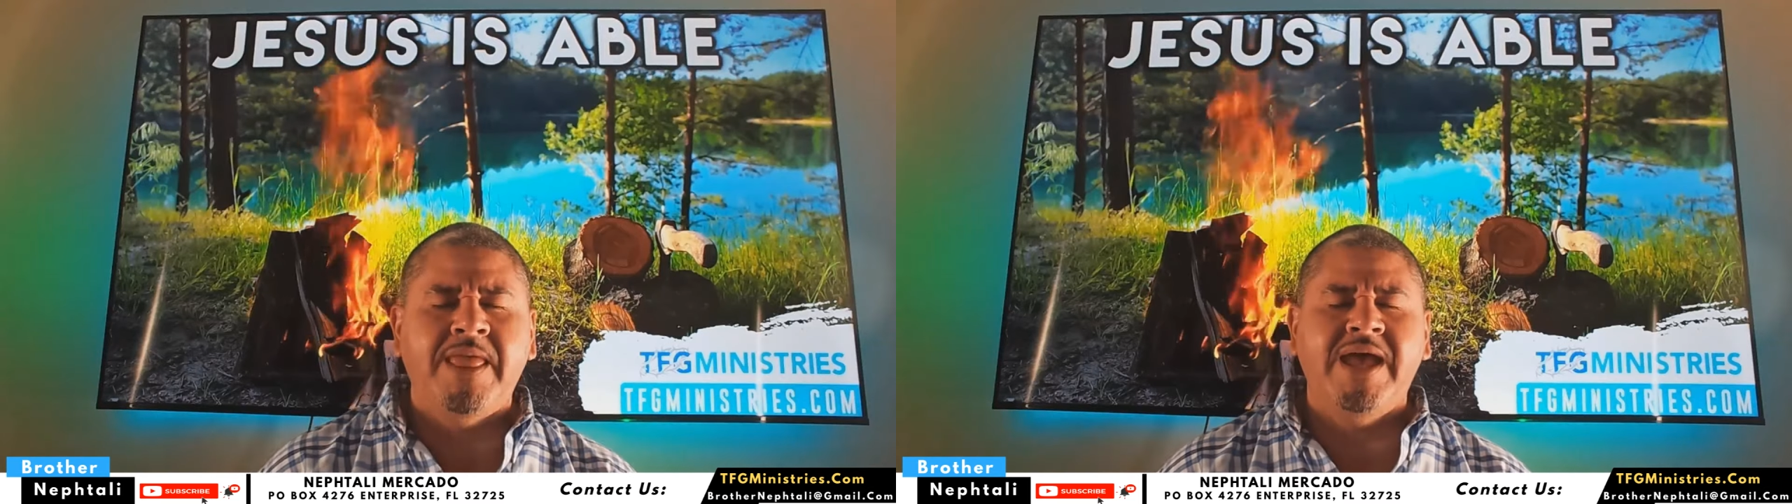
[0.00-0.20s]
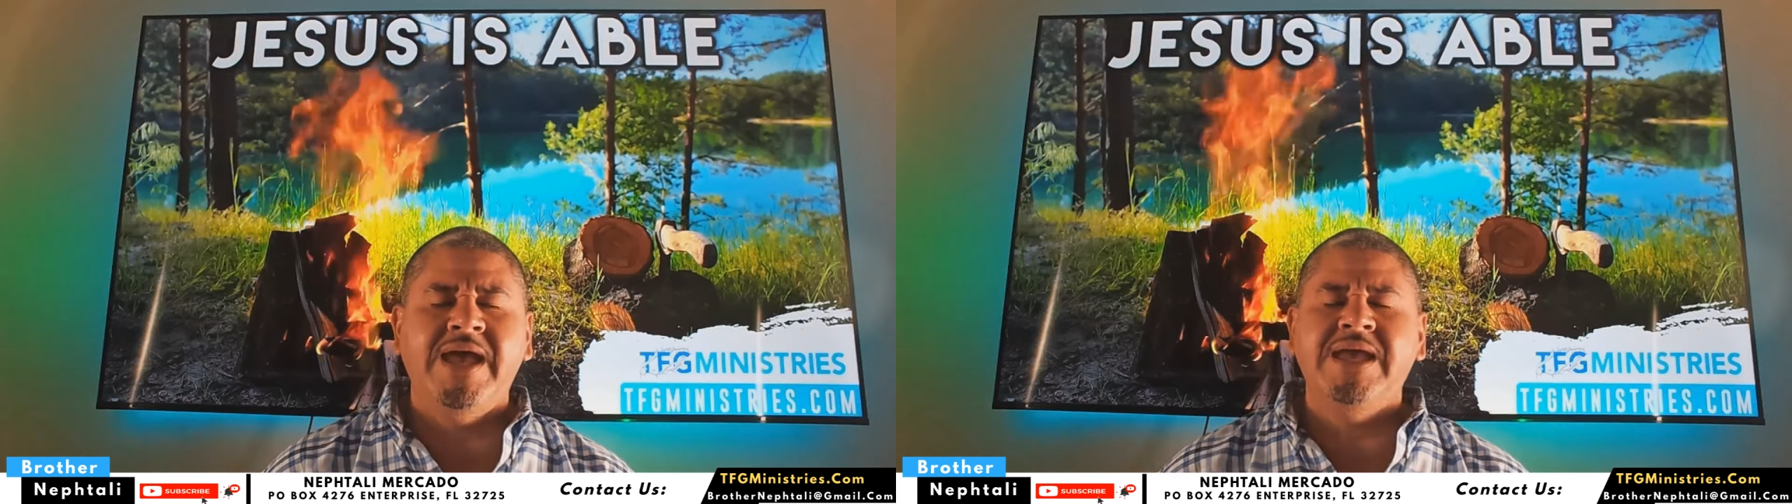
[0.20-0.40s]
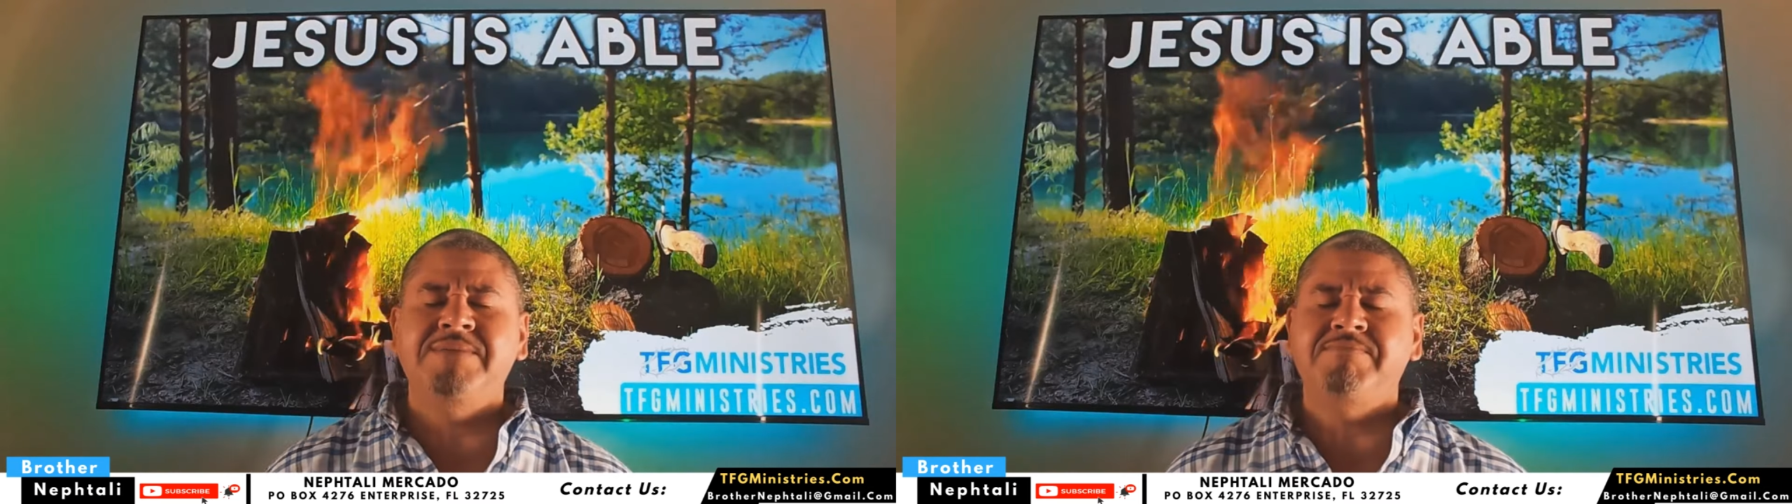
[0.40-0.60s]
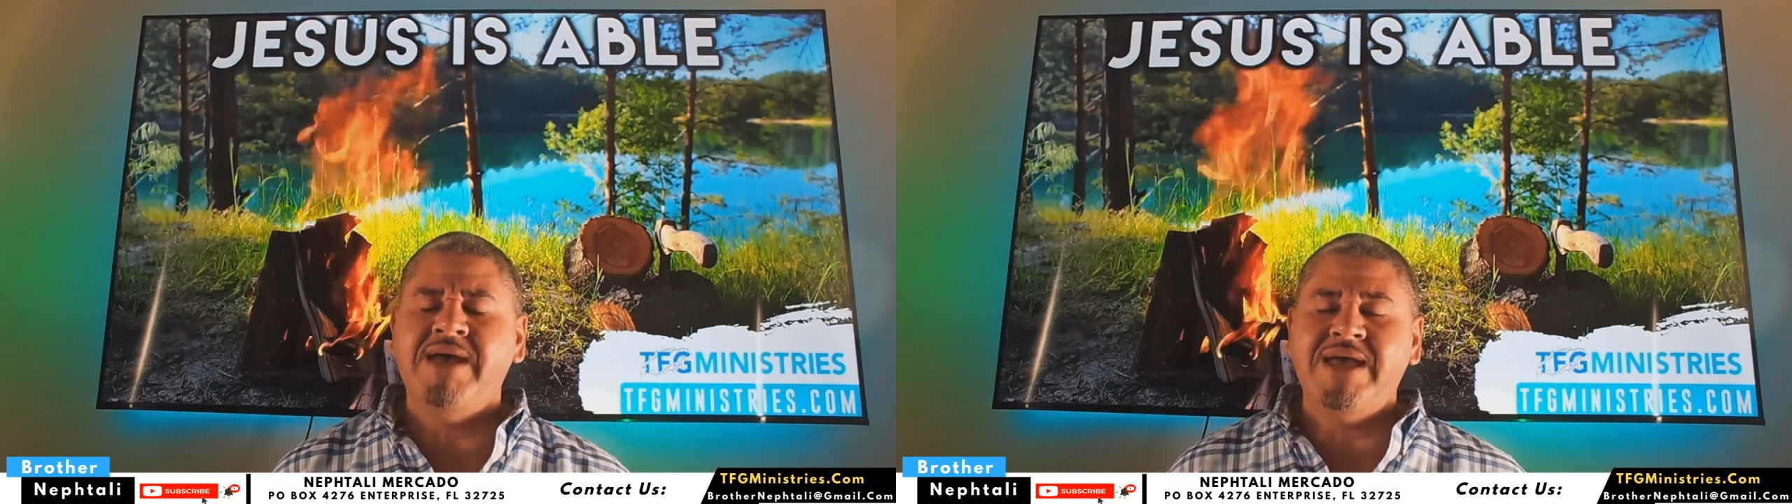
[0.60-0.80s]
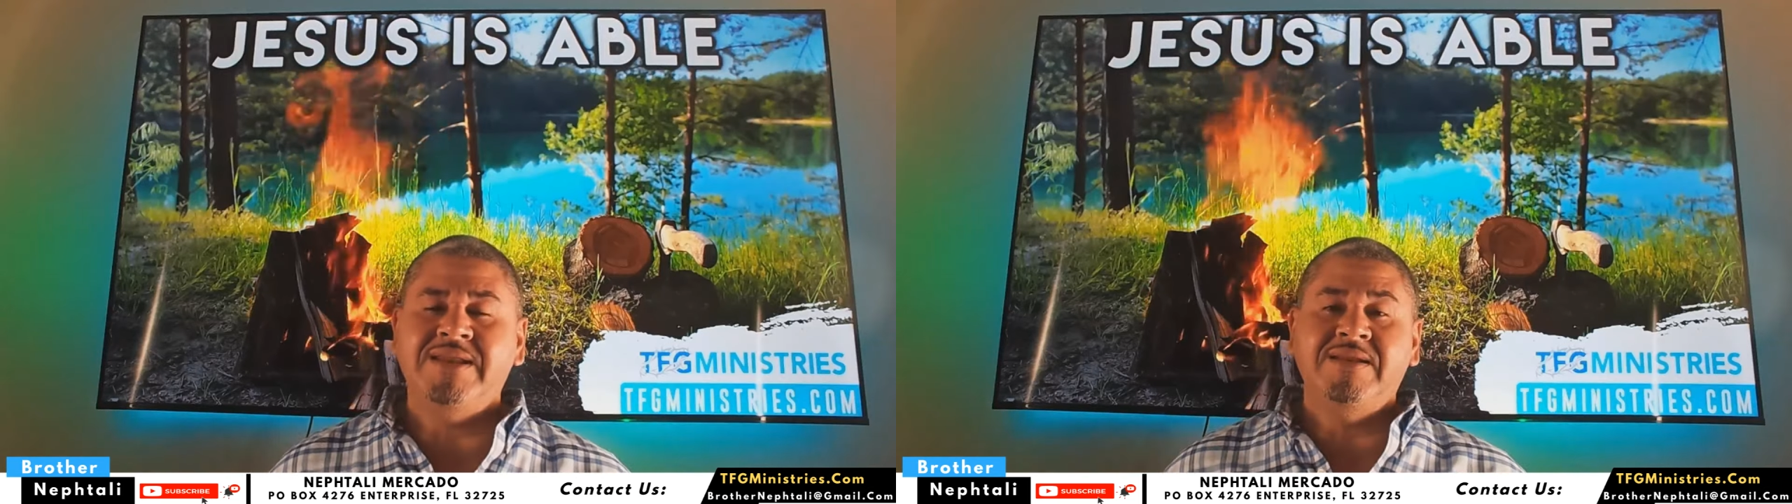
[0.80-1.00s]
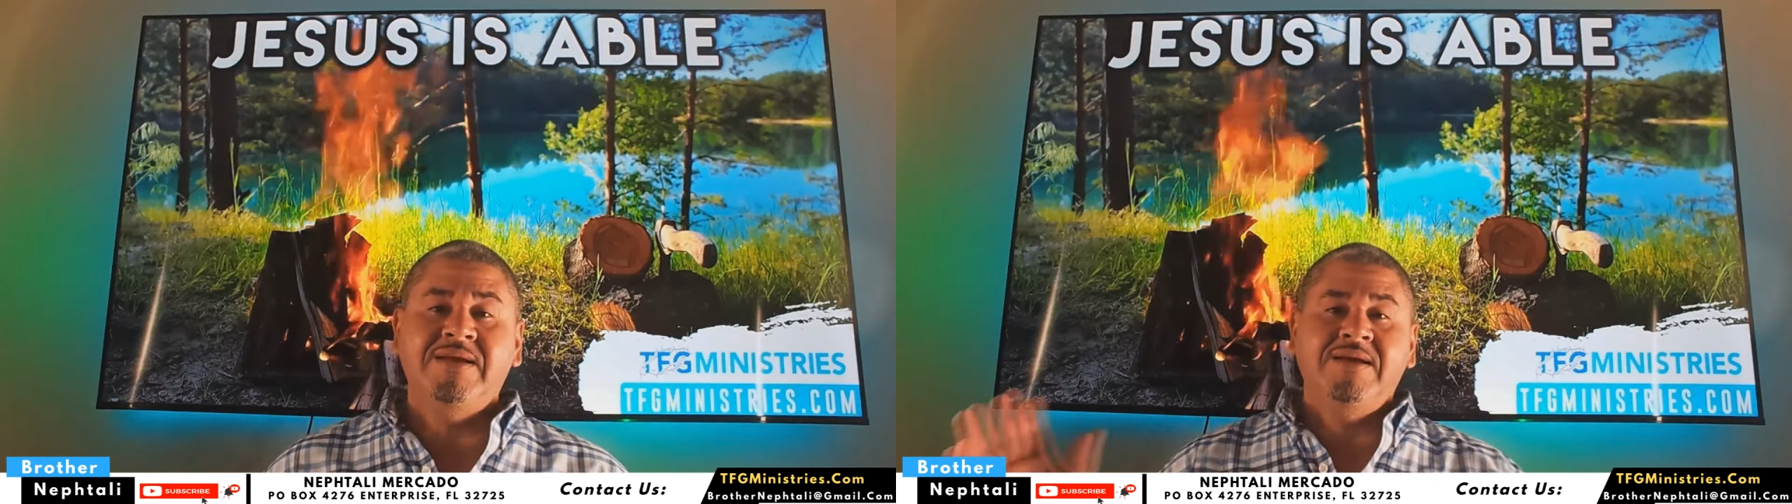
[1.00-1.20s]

amen.